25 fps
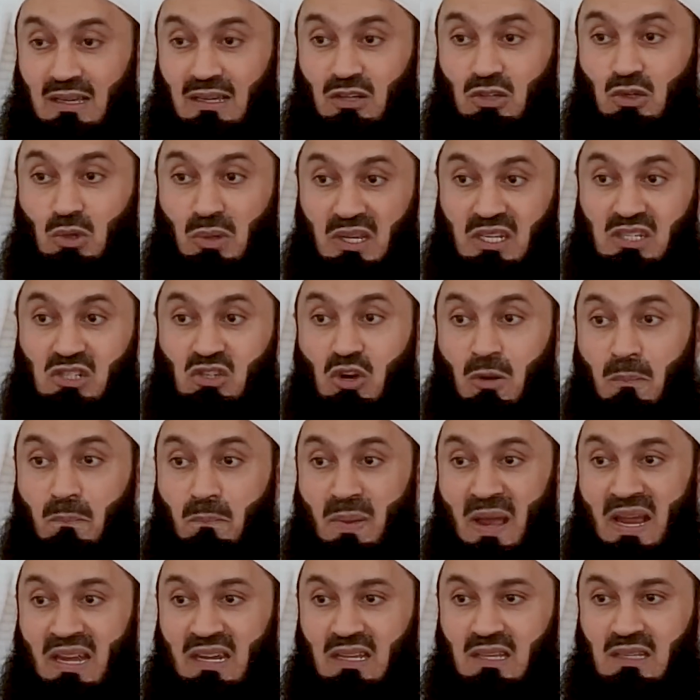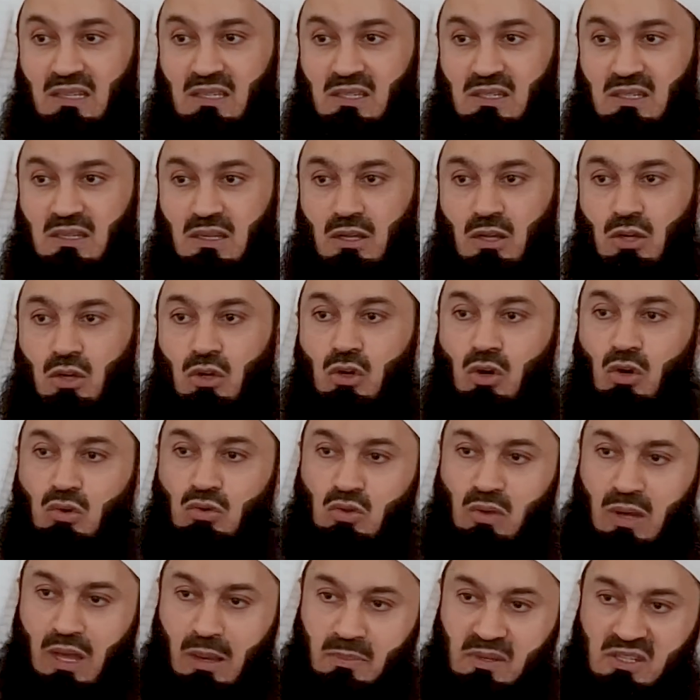to his companions, go
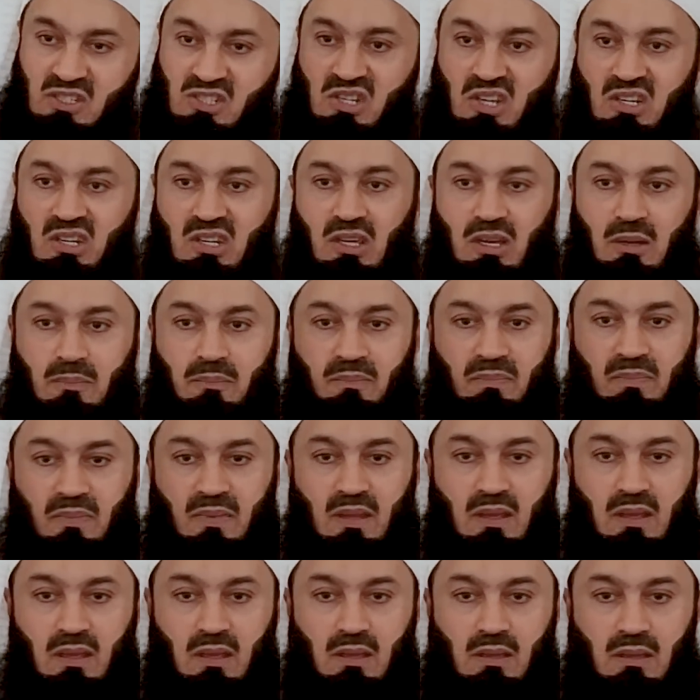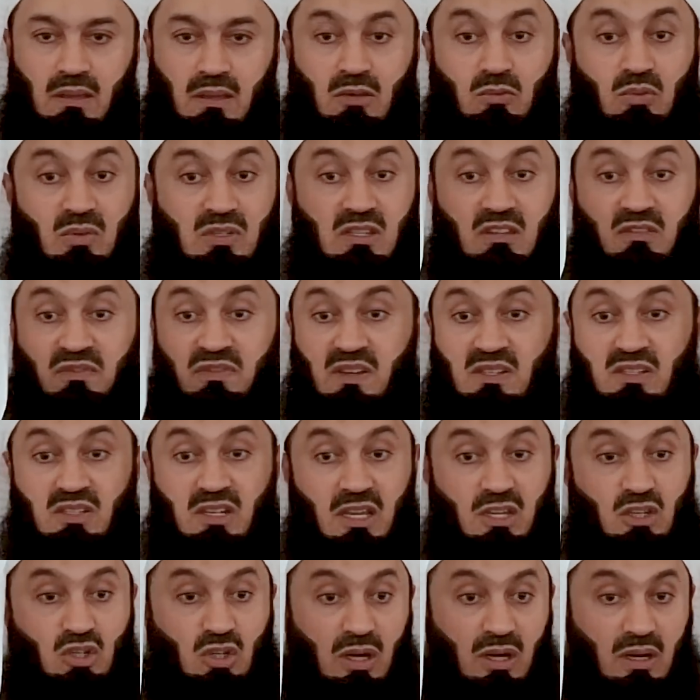to Abyssinia. That was the first
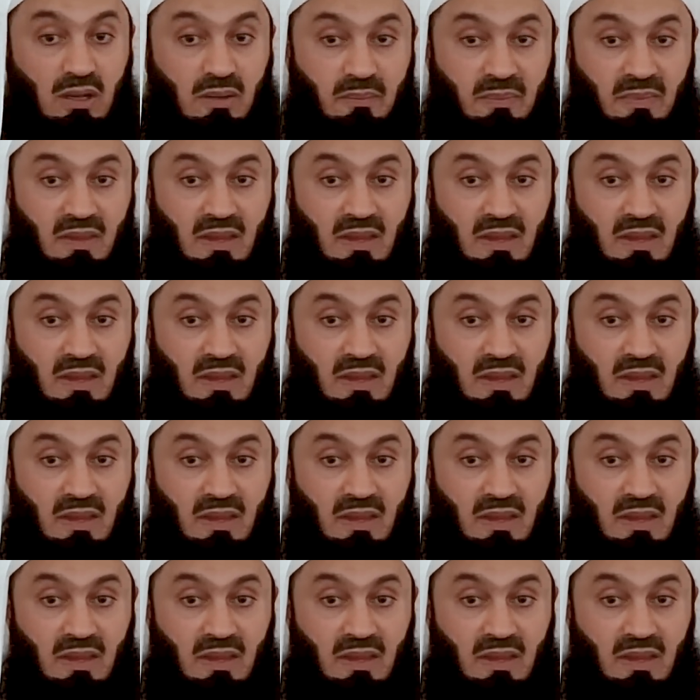hijrah.